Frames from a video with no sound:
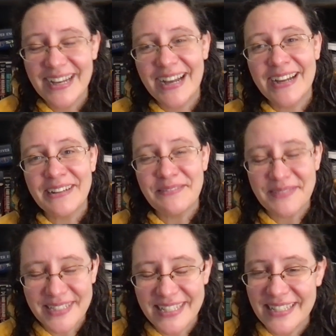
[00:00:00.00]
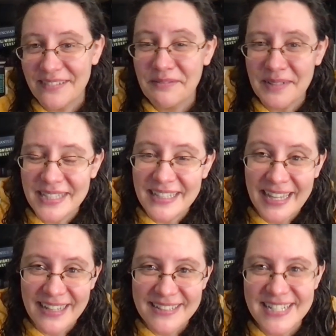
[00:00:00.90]
I really, really
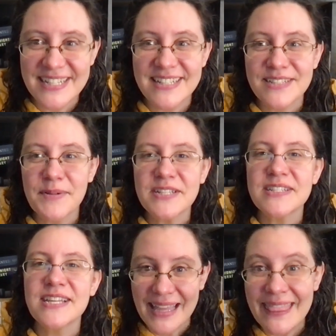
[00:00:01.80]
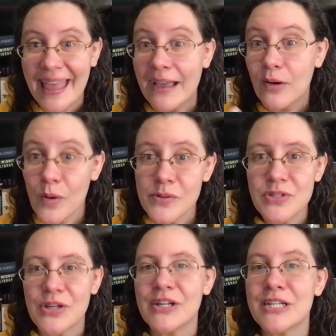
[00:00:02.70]
liked it. Especially in that
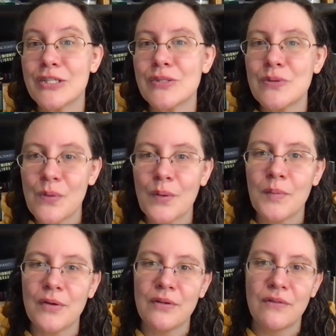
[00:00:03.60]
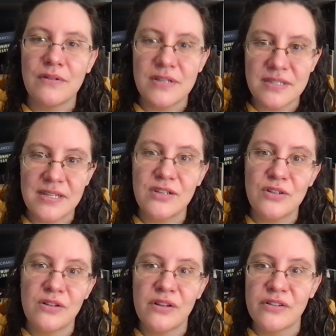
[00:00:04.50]
culture, it is normal to send
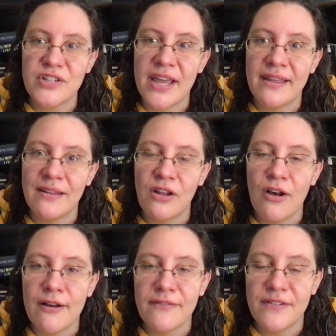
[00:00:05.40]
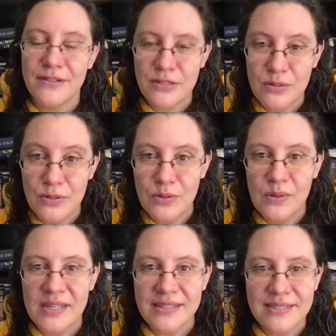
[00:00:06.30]
your little child off to do
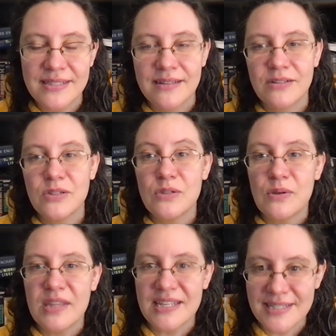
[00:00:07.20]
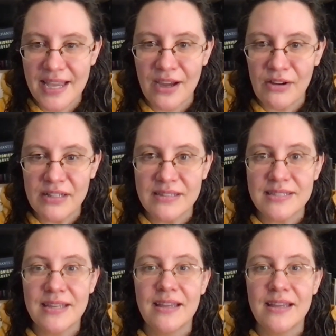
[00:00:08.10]
this, to do these errands.